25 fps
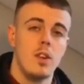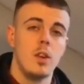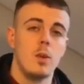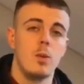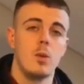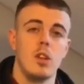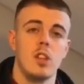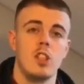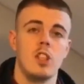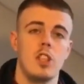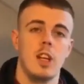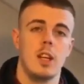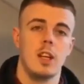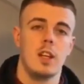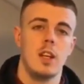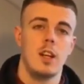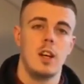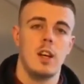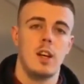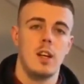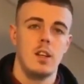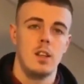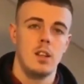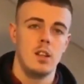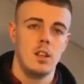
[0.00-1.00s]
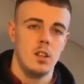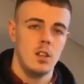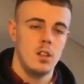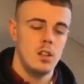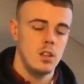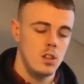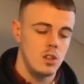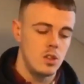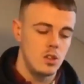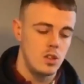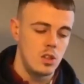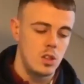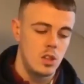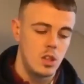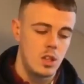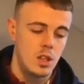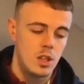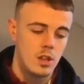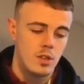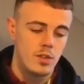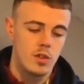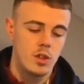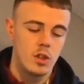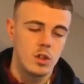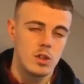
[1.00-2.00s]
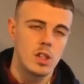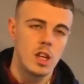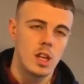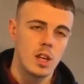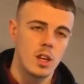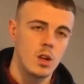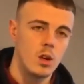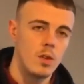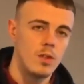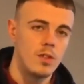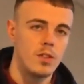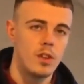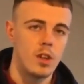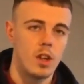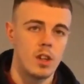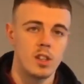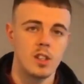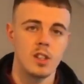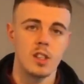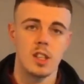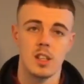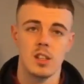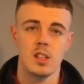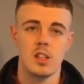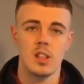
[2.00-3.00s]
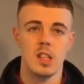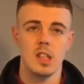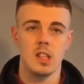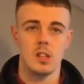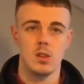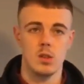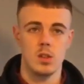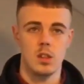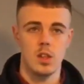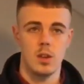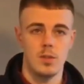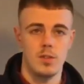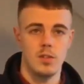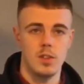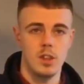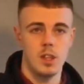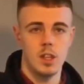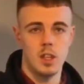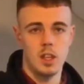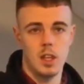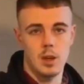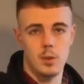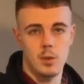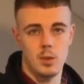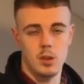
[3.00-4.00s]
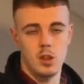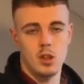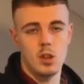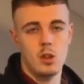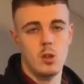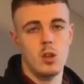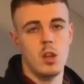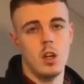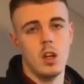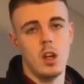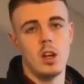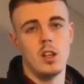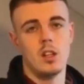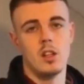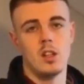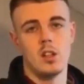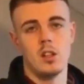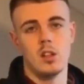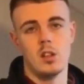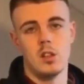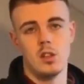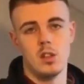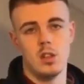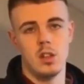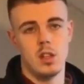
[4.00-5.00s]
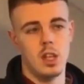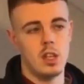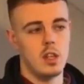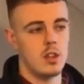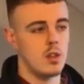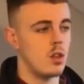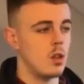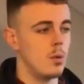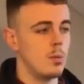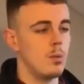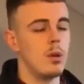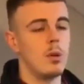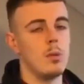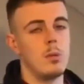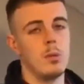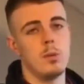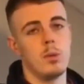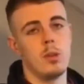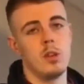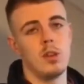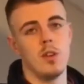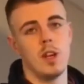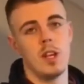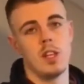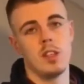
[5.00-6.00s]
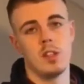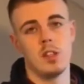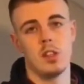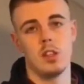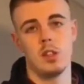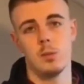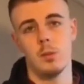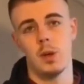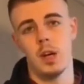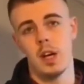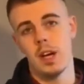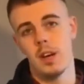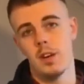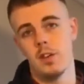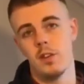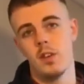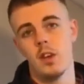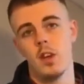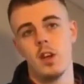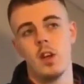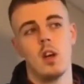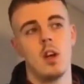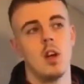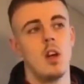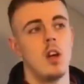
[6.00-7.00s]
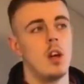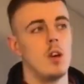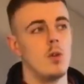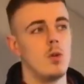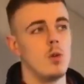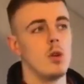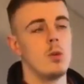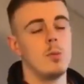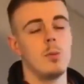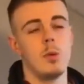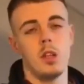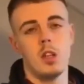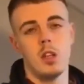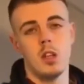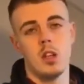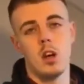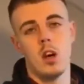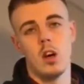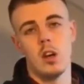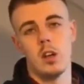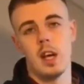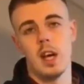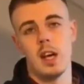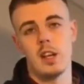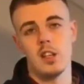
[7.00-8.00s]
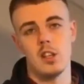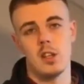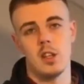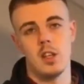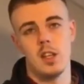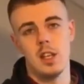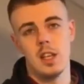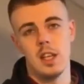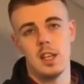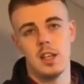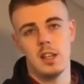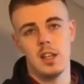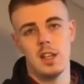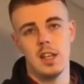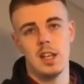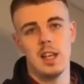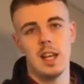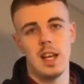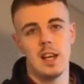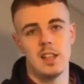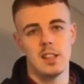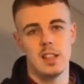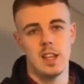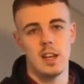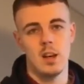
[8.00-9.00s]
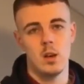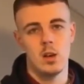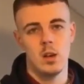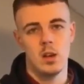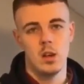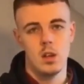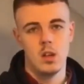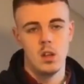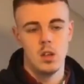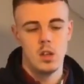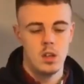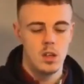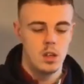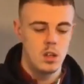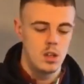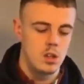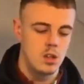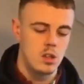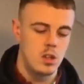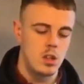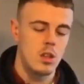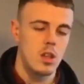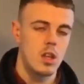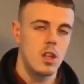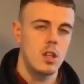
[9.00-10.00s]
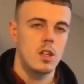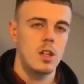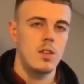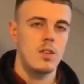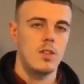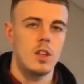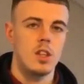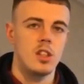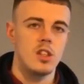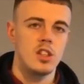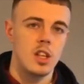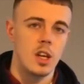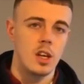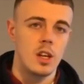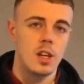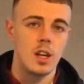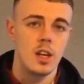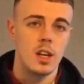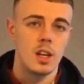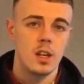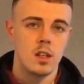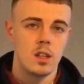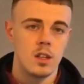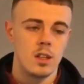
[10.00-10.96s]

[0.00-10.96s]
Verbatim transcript: want to check that because if you take on for like six years or something and they renew the license and then you've got a problem on your hands because you might have a room that you can't actually legally let out. So yeah, definitely check that.